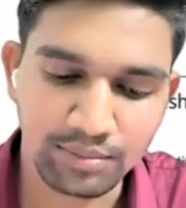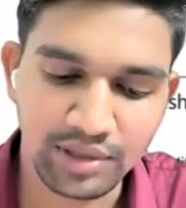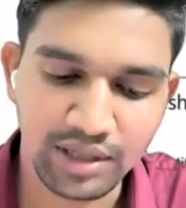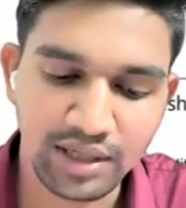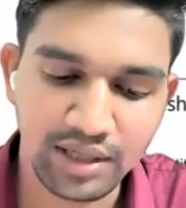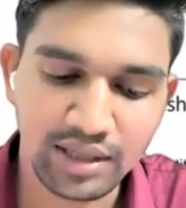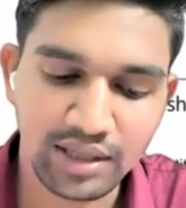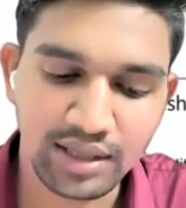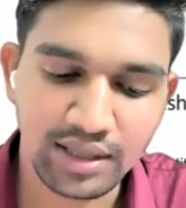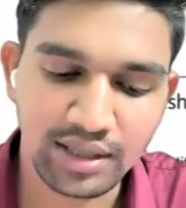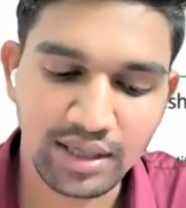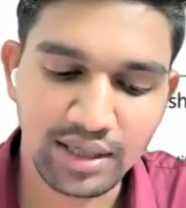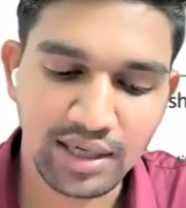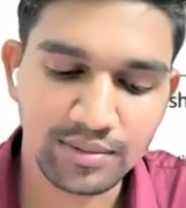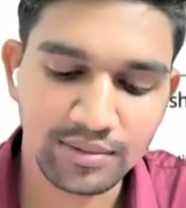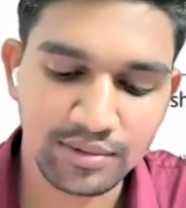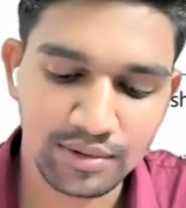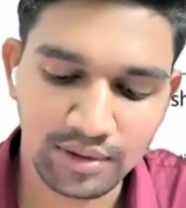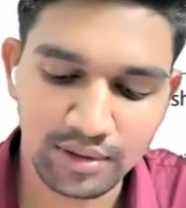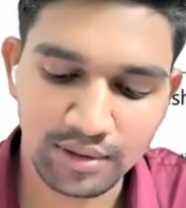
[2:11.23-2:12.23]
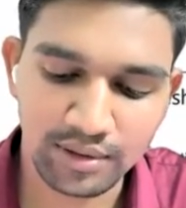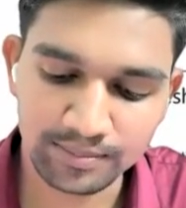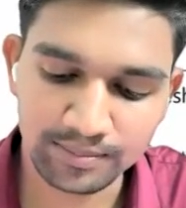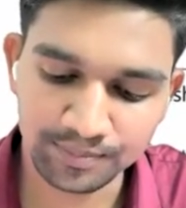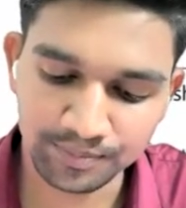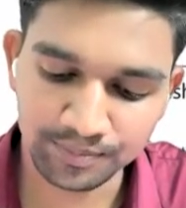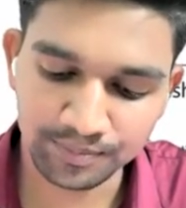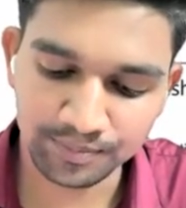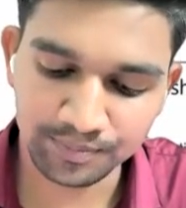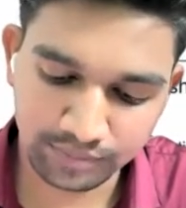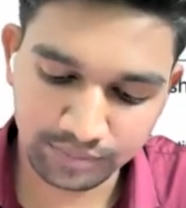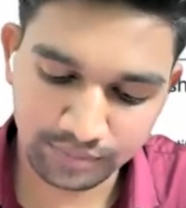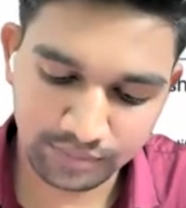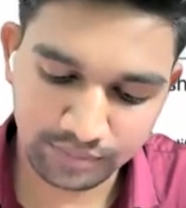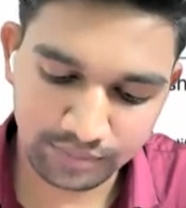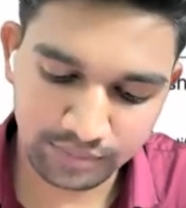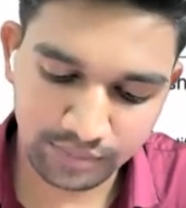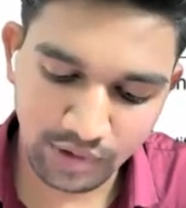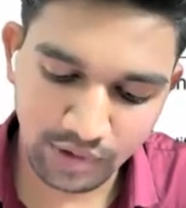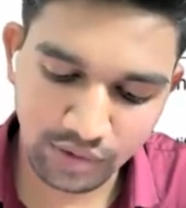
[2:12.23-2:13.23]
it helps
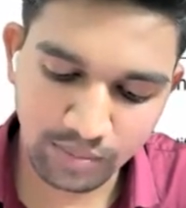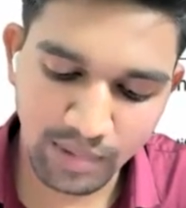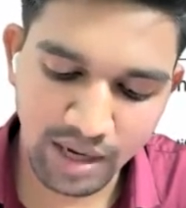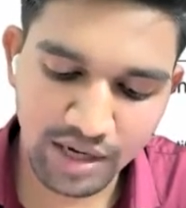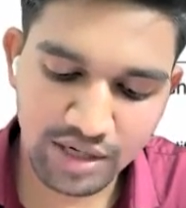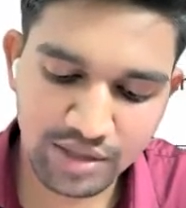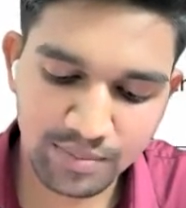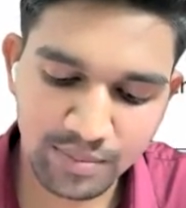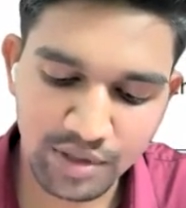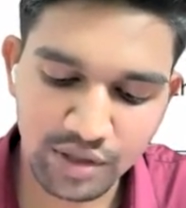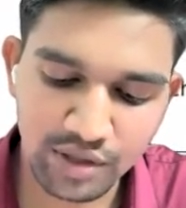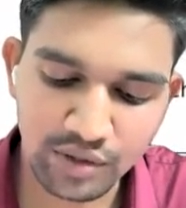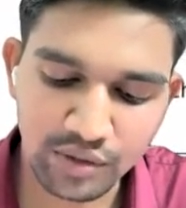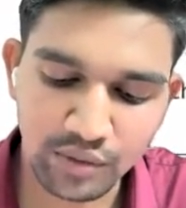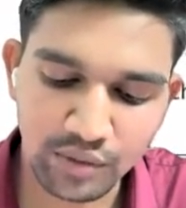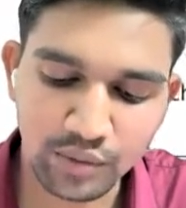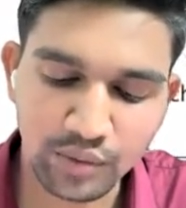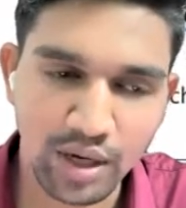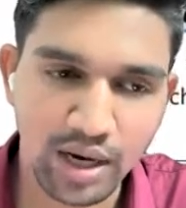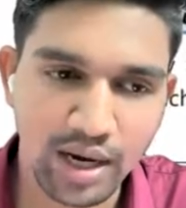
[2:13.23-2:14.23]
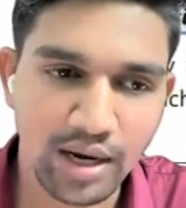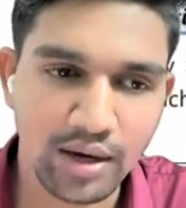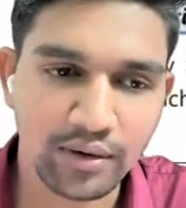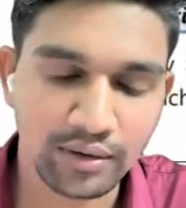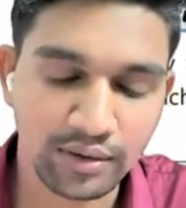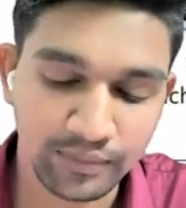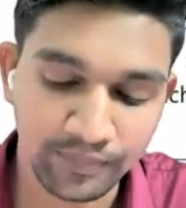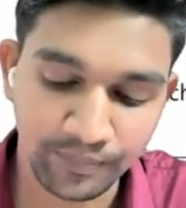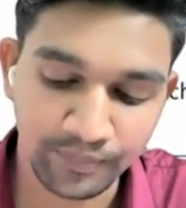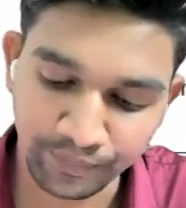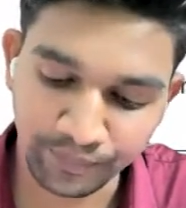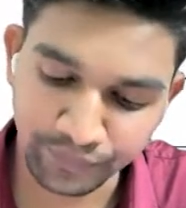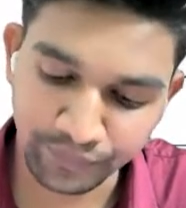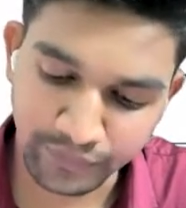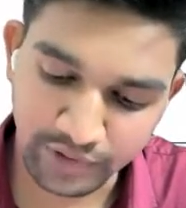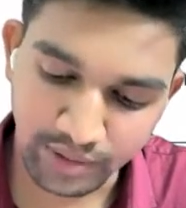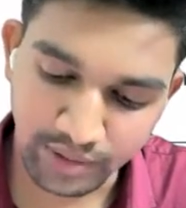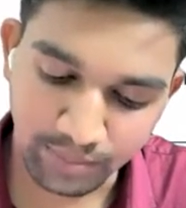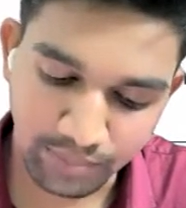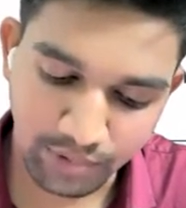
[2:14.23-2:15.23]
management to have
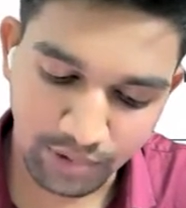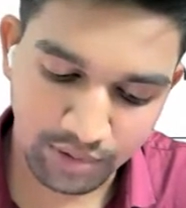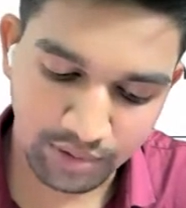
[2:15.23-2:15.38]
some